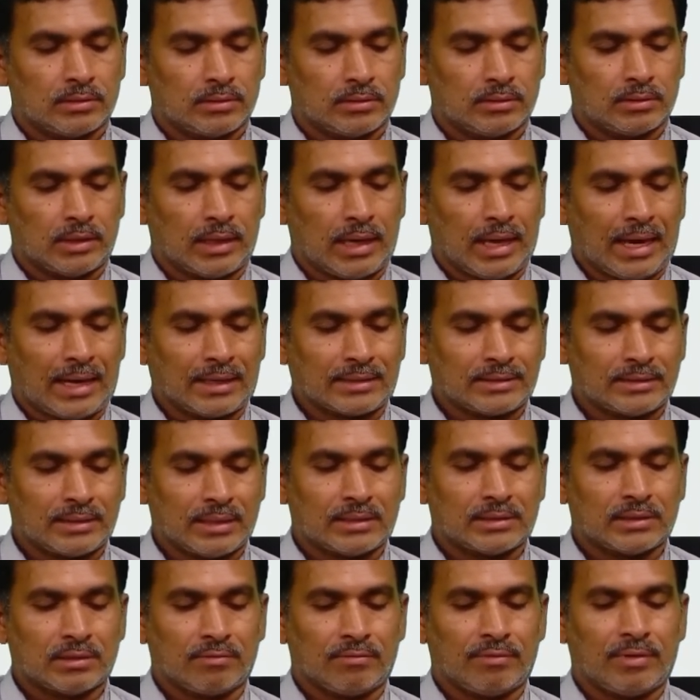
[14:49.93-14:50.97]
acts
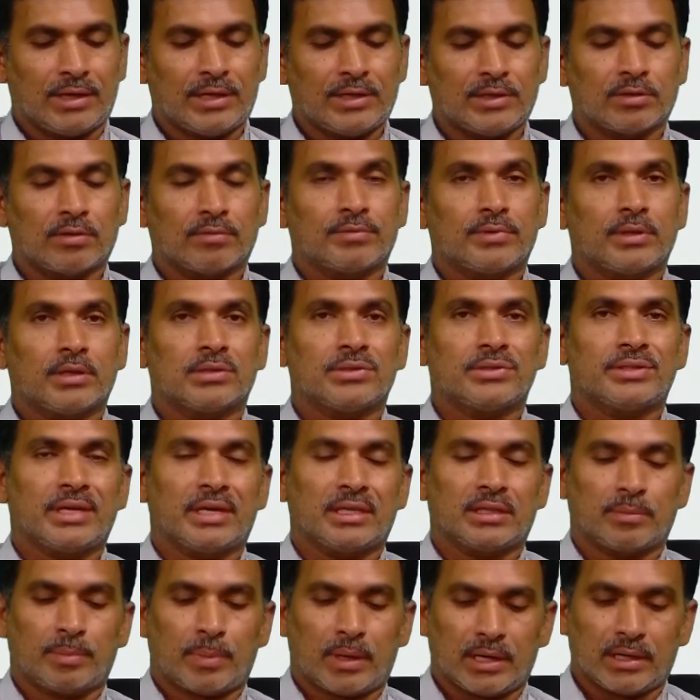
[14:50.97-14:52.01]
as the weight of the
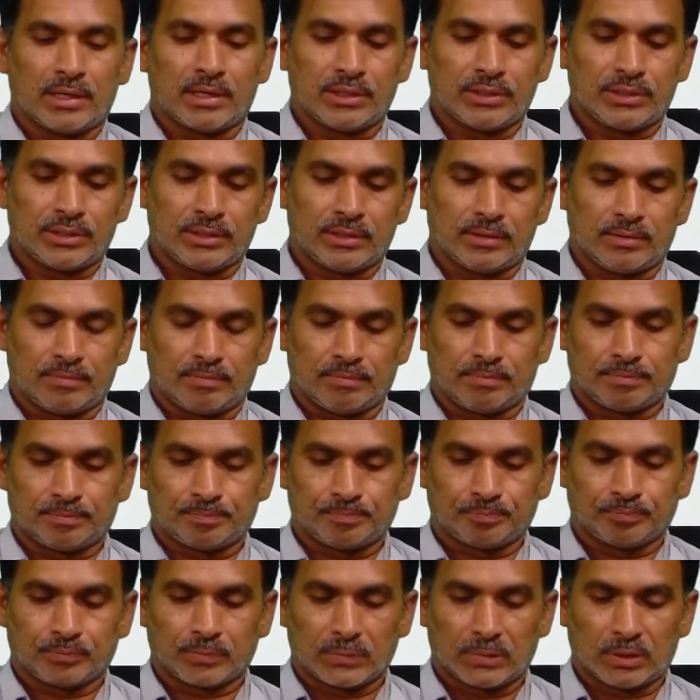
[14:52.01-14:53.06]
jth partition.
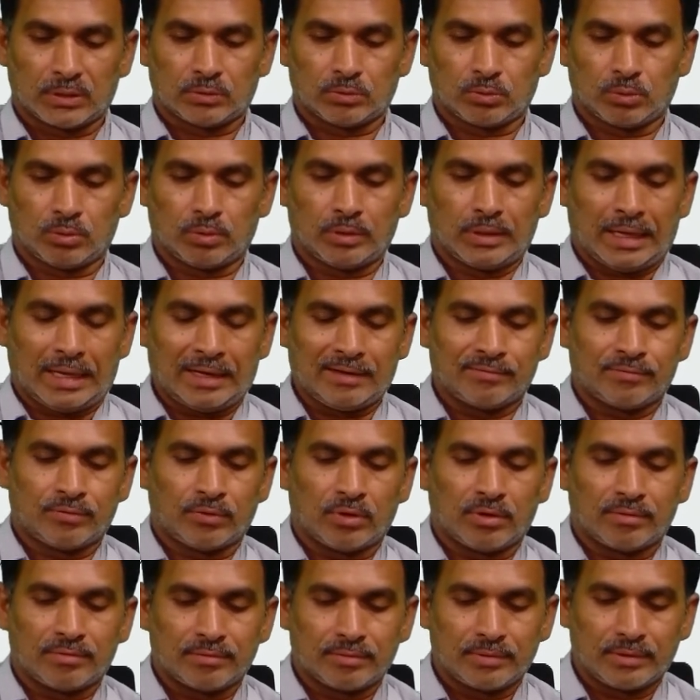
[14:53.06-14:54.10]
So
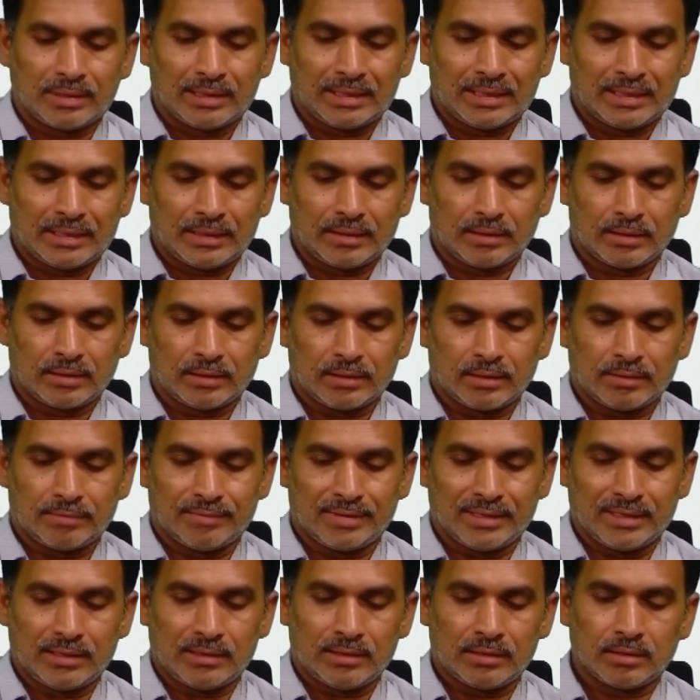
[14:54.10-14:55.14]
info
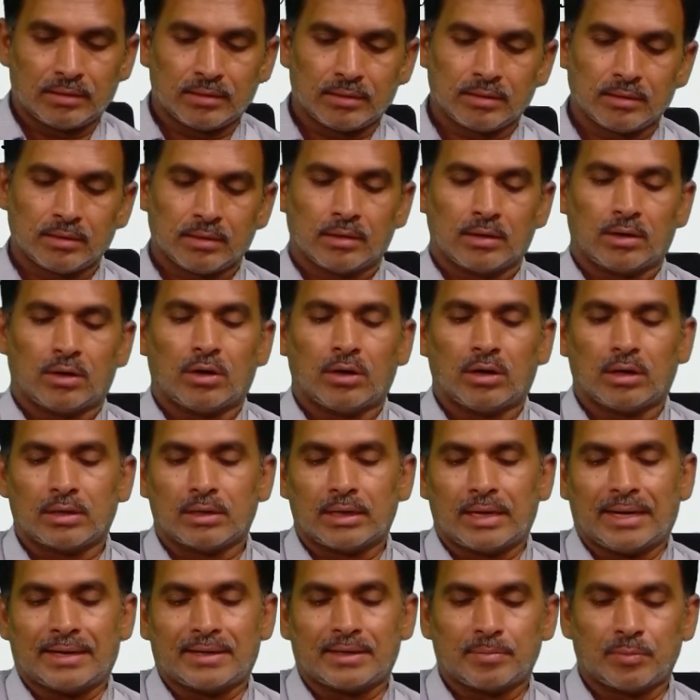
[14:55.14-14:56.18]
b on
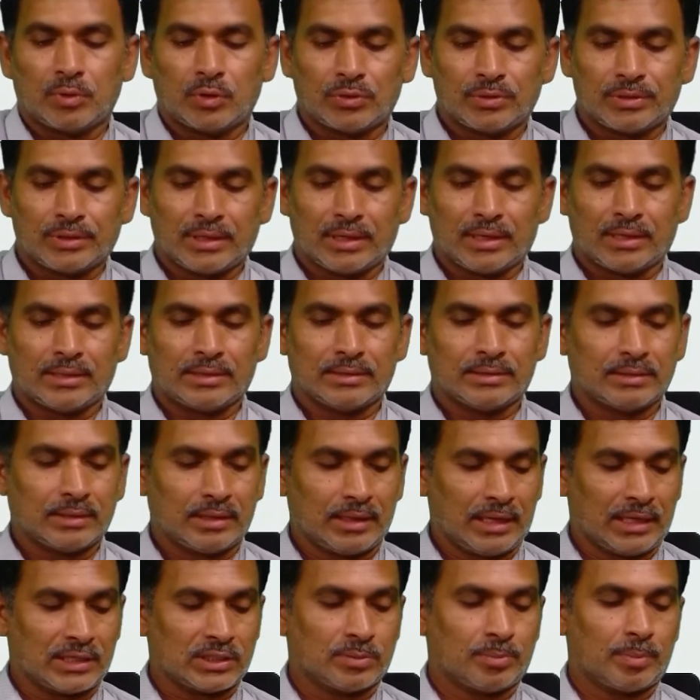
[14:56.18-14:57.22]
attribute a is the
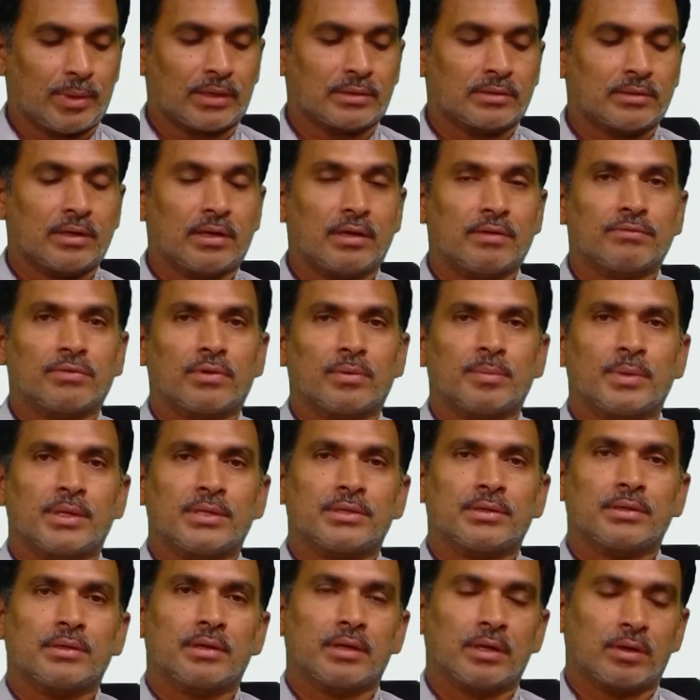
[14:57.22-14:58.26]
expected
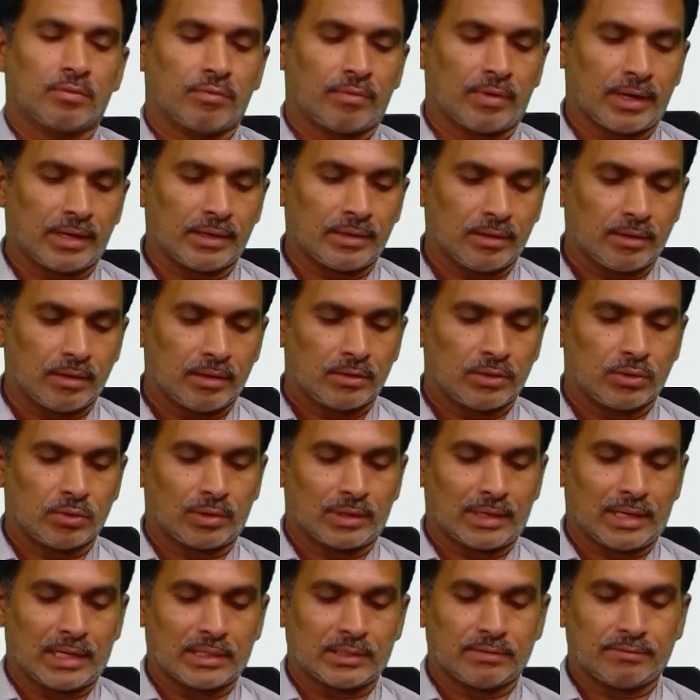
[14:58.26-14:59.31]
information required to
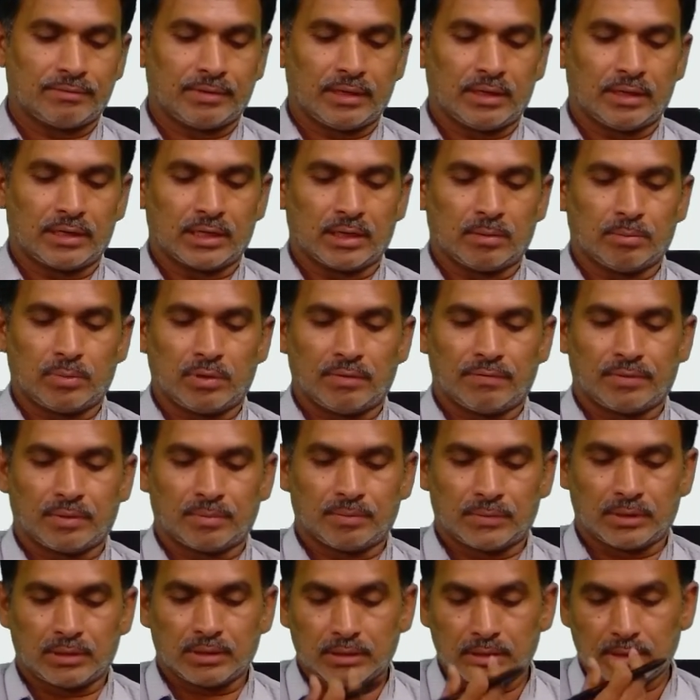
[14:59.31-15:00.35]
classify a tuple
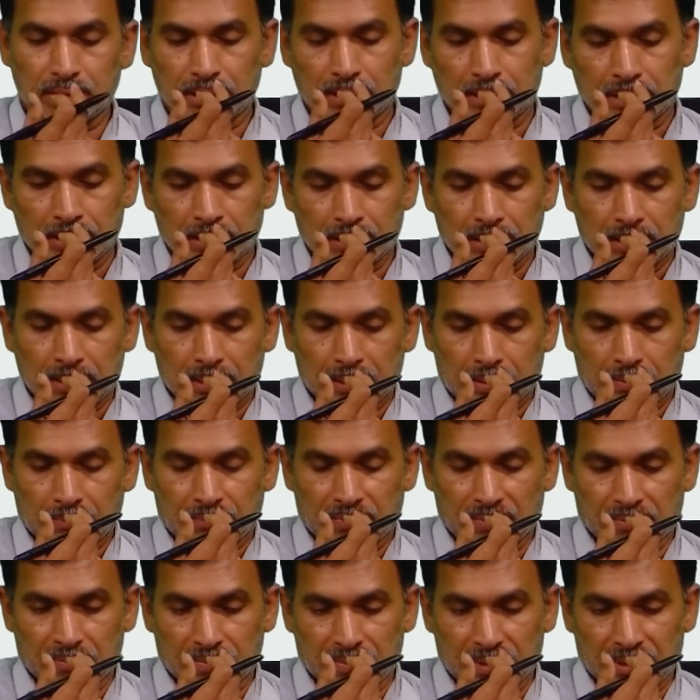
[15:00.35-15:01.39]

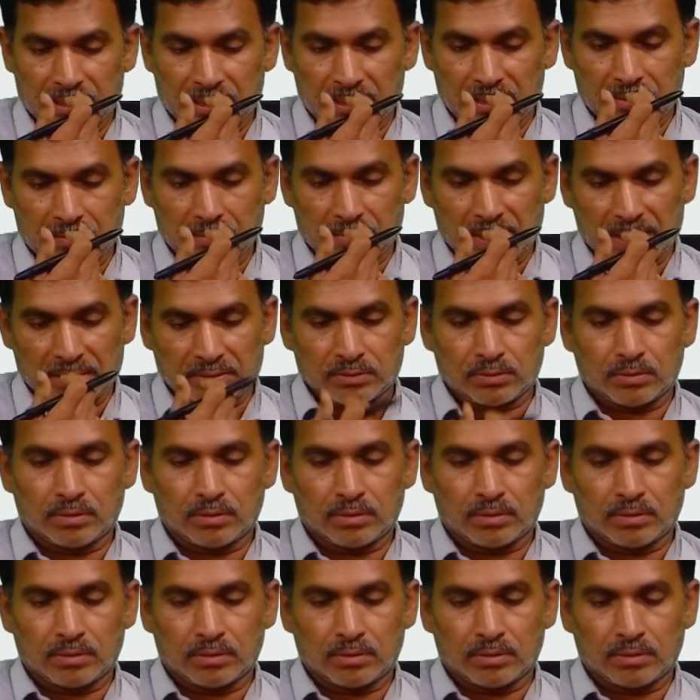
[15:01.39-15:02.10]
from d based on